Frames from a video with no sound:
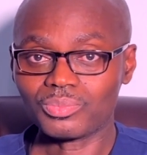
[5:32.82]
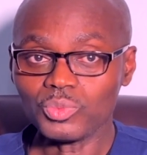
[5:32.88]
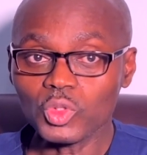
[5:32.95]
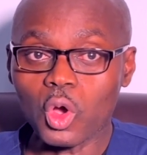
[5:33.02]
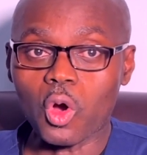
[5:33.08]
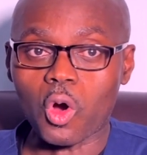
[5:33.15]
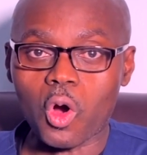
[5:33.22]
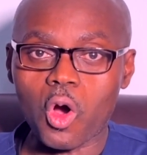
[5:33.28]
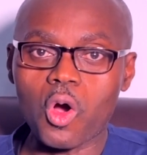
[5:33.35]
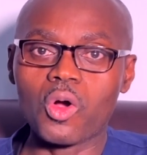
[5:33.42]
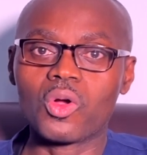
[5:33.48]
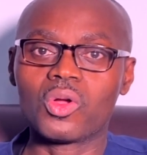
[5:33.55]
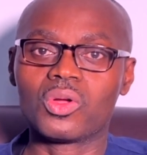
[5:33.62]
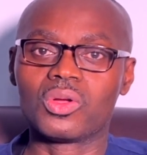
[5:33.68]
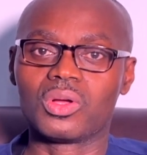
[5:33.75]
or
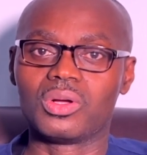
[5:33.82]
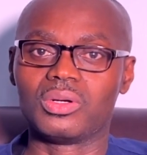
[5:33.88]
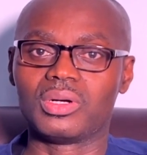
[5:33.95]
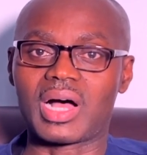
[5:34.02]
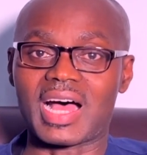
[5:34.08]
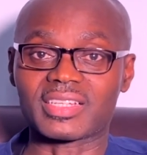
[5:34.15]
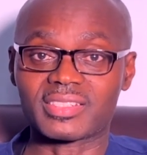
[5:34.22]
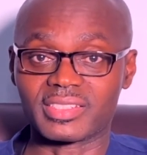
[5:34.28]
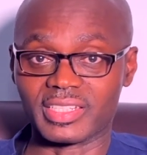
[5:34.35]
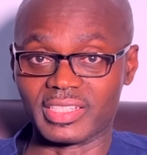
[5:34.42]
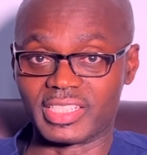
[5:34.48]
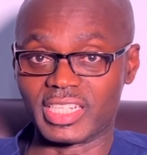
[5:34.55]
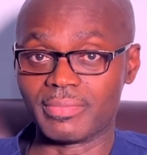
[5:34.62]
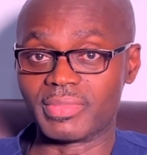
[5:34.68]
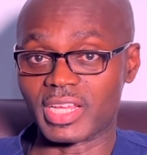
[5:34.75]
as they
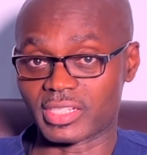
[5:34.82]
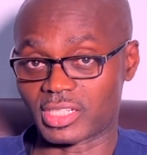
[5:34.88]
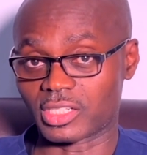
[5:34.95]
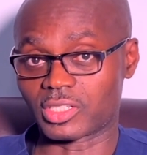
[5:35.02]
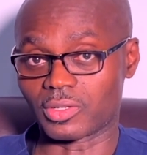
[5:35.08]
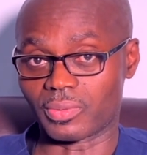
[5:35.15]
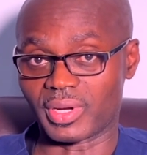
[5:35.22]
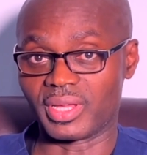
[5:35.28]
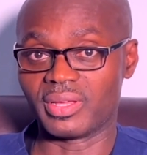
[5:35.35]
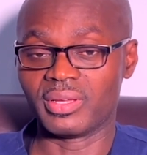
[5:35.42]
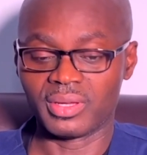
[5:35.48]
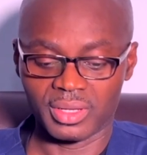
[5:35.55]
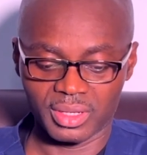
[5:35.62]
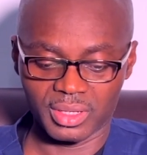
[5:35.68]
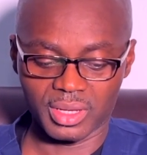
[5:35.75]
deem necessary,
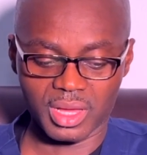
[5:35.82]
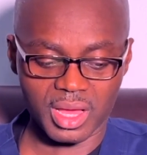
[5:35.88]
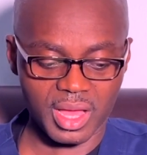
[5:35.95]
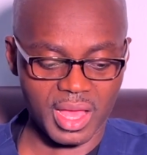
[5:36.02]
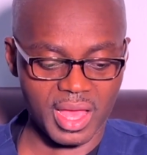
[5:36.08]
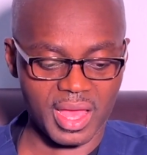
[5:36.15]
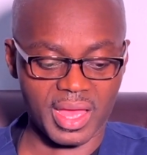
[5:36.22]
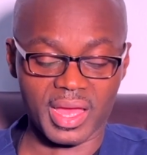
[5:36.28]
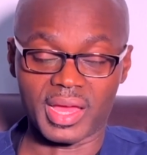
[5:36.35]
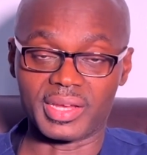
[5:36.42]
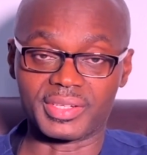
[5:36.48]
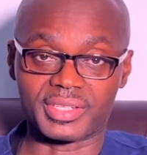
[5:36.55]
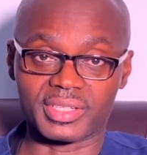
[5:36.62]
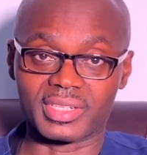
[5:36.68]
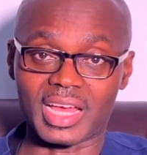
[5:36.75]

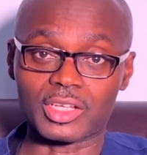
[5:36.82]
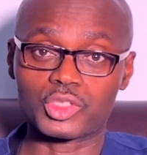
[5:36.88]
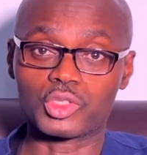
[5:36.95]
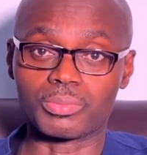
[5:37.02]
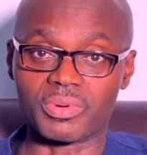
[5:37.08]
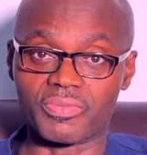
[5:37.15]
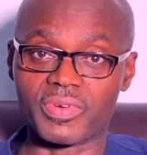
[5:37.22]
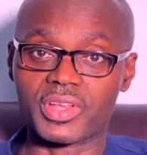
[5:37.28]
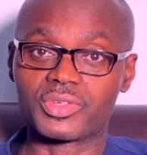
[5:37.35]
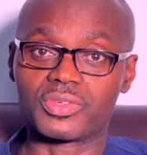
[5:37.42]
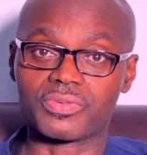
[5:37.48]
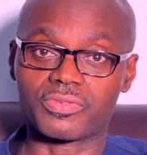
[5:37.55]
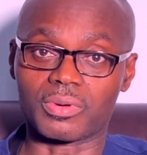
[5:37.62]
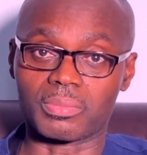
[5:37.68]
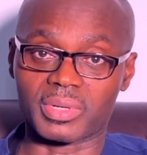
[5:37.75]
and that should prevent you
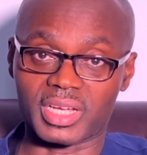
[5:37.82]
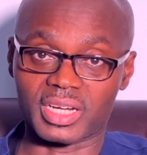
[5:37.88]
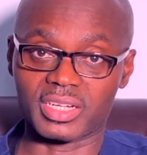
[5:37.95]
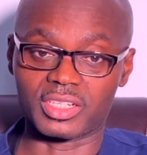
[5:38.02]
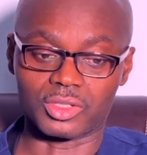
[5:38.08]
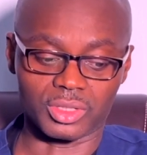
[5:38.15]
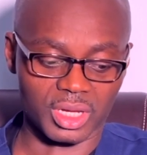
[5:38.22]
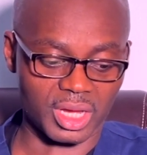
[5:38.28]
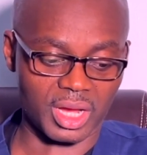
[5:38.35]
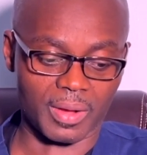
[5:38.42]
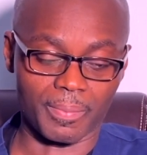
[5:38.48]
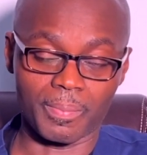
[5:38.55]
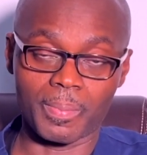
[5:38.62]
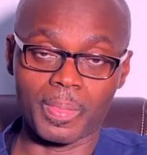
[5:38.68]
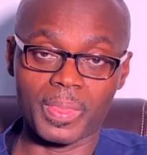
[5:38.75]
from getting
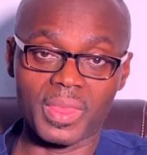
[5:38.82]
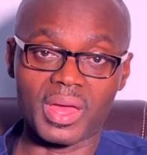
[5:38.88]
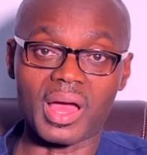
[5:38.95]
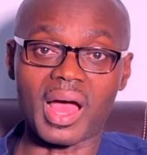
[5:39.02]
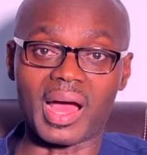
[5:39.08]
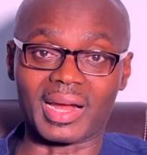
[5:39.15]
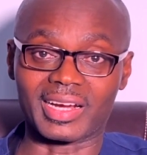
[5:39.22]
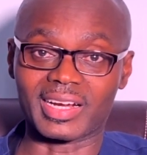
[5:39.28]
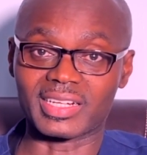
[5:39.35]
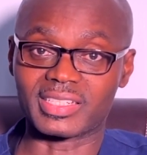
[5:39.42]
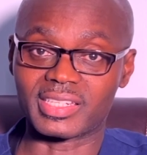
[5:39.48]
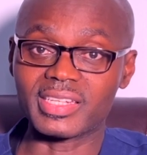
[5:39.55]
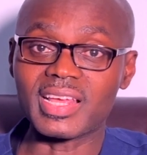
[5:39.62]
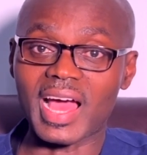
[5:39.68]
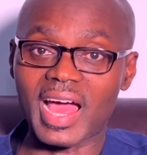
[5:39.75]
another
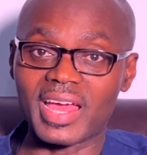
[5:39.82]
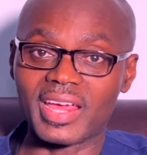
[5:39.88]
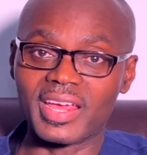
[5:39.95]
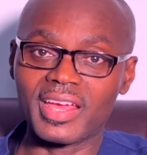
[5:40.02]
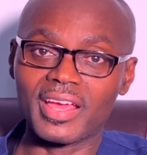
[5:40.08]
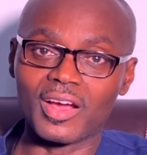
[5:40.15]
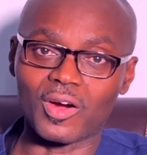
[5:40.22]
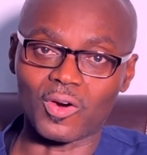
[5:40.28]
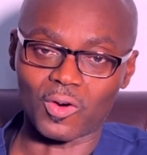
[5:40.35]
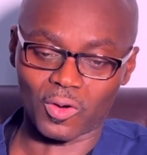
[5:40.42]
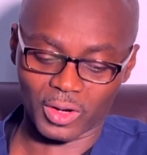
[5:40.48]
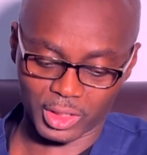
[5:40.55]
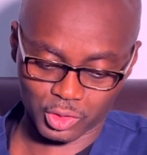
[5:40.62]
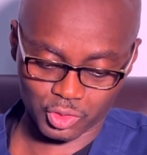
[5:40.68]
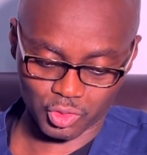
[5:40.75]
TIA
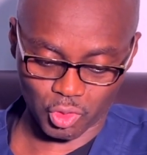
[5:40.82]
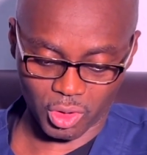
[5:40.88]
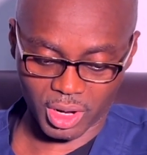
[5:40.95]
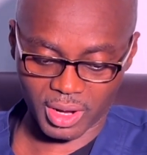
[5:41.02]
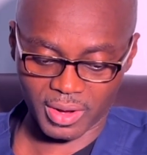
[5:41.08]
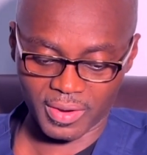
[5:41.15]
or a stroke.